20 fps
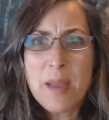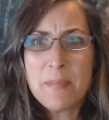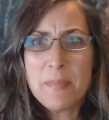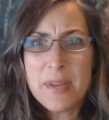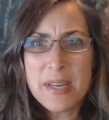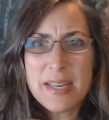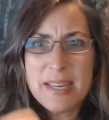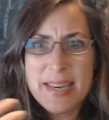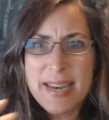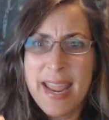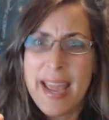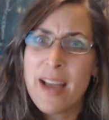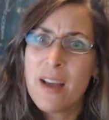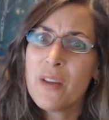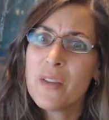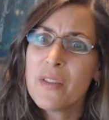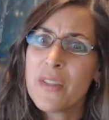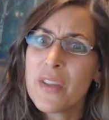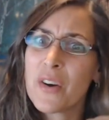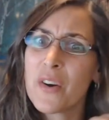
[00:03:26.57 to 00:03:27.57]
But now
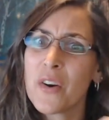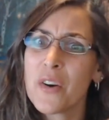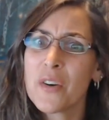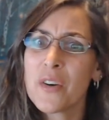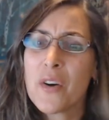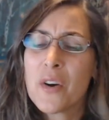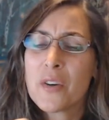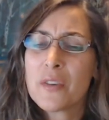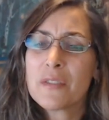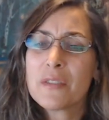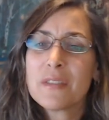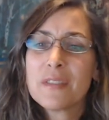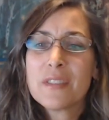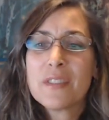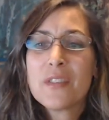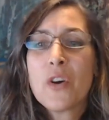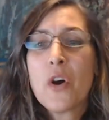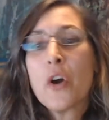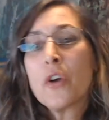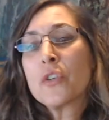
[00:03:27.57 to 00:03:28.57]
that
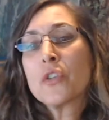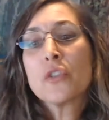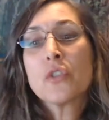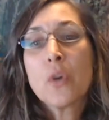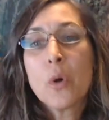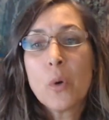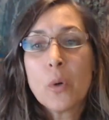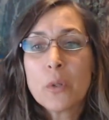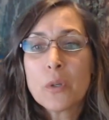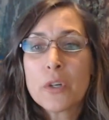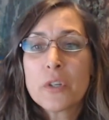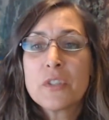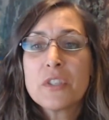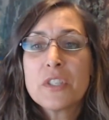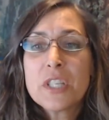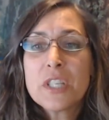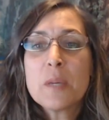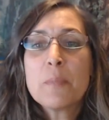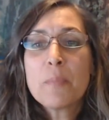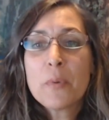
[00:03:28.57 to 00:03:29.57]
our soul, our
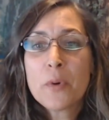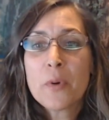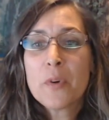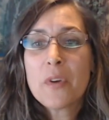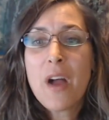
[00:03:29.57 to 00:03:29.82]
deeper,